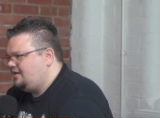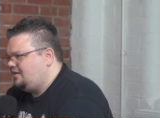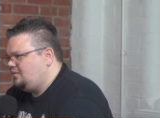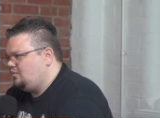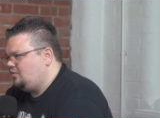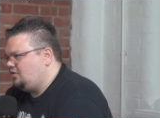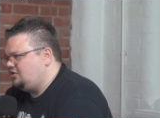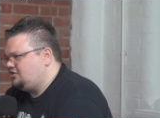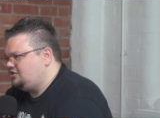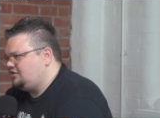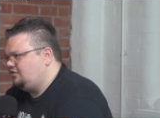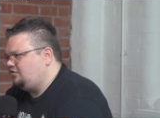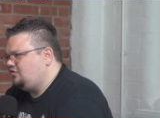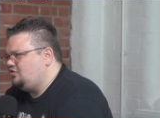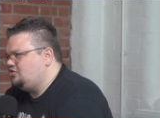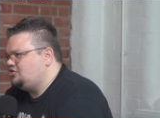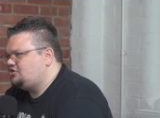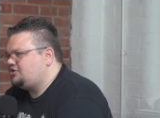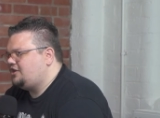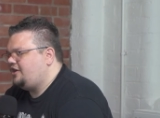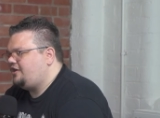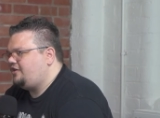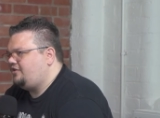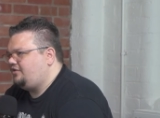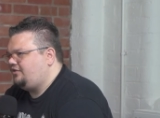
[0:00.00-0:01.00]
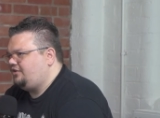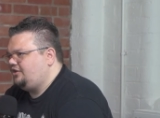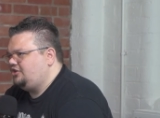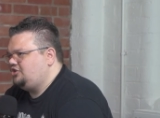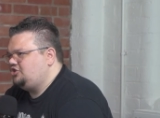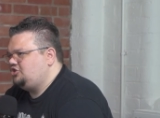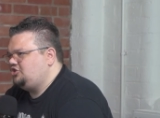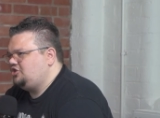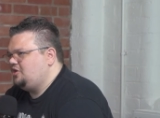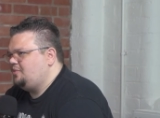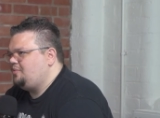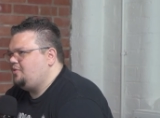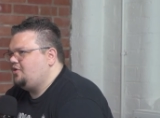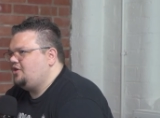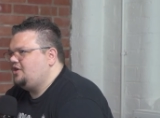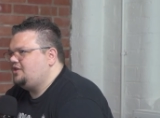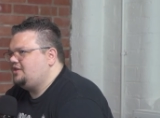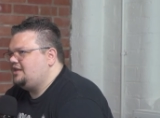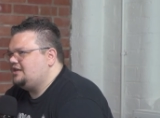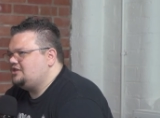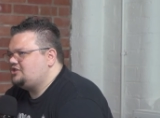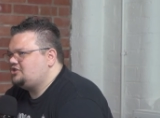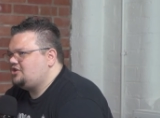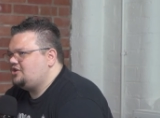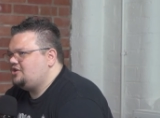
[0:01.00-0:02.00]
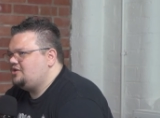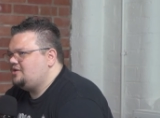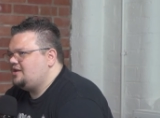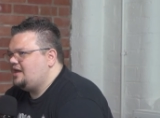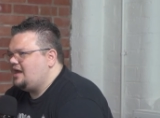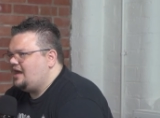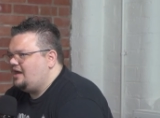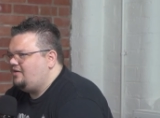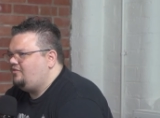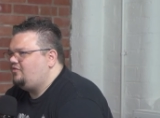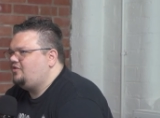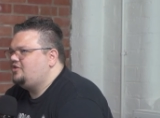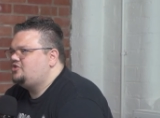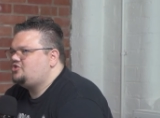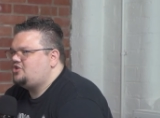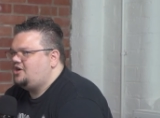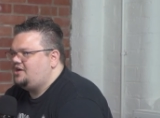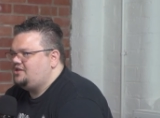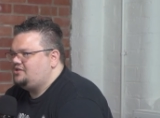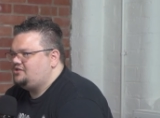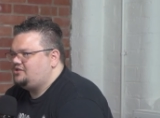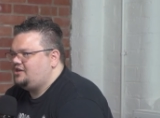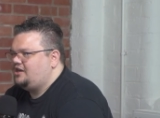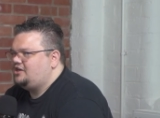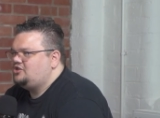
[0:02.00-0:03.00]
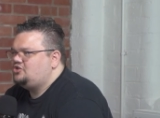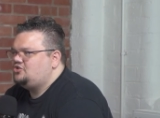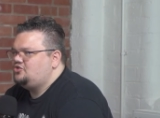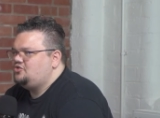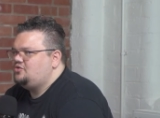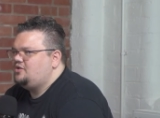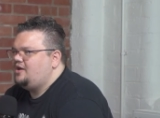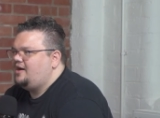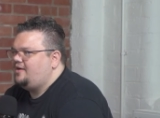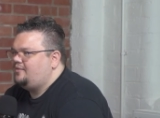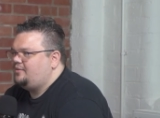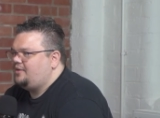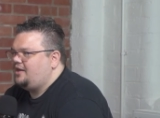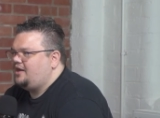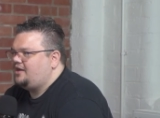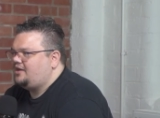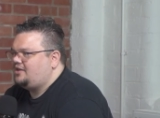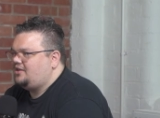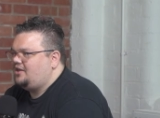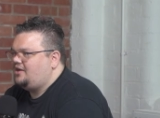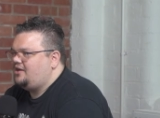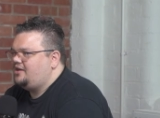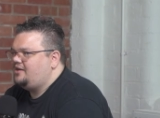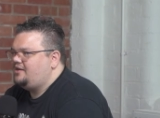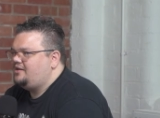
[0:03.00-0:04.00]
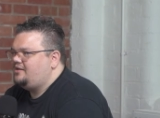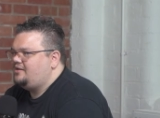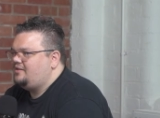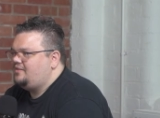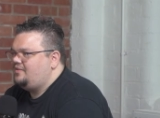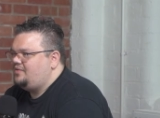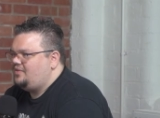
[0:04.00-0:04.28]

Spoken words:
Whereas if you start a relationship on a discount, every transaction you have with that client,